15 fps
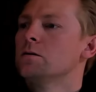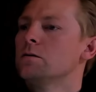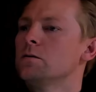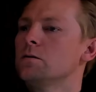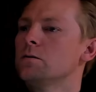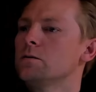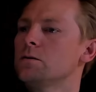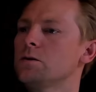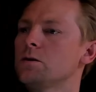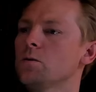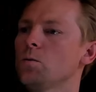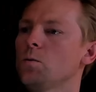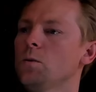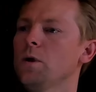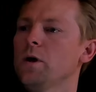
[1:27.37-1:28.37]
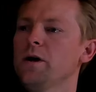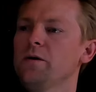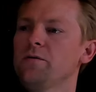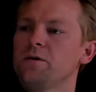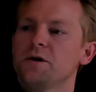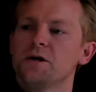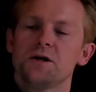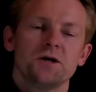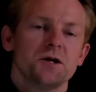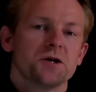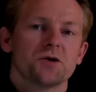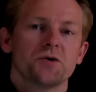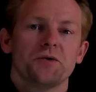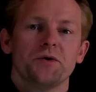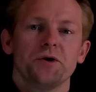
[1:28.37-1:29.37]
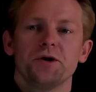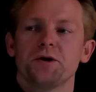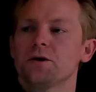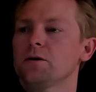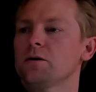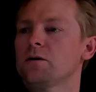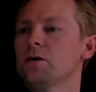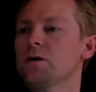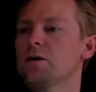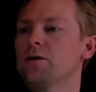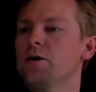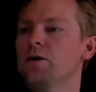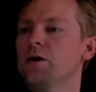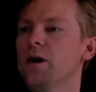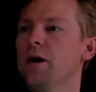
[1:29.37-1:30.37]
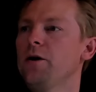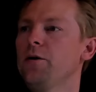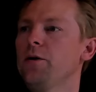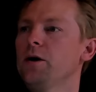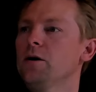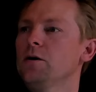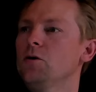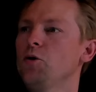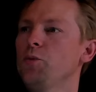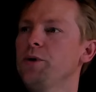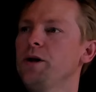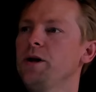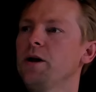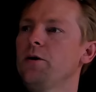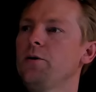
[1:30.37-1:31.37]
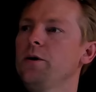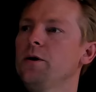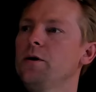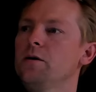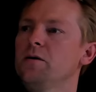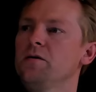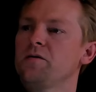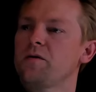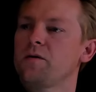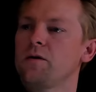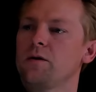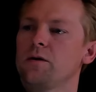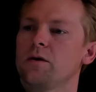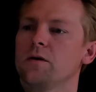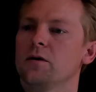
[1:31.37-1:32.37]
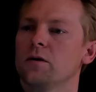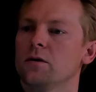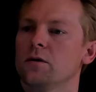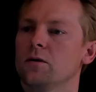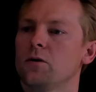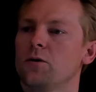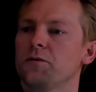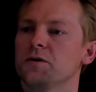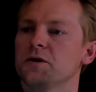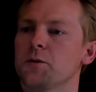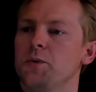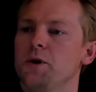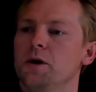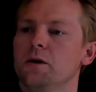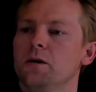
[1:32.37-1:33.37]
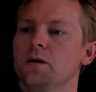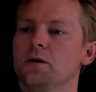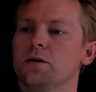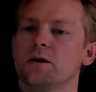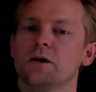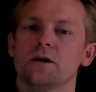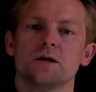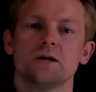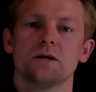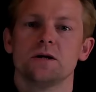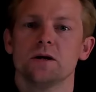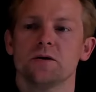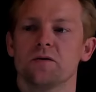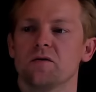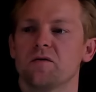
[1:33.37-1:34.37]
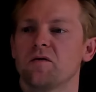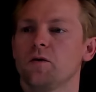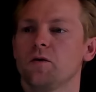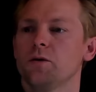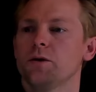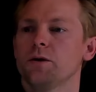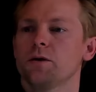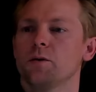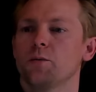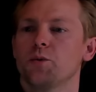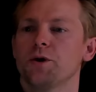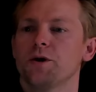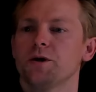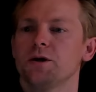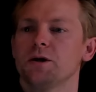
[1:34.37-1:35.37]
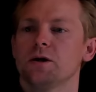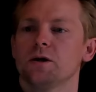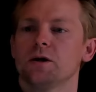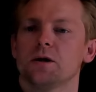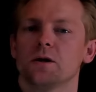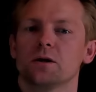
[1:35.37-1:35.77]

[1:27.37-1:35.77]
So I have the discharge coefficient, the area, opening area of the orifice up here, the density of the fluid, the pressure, and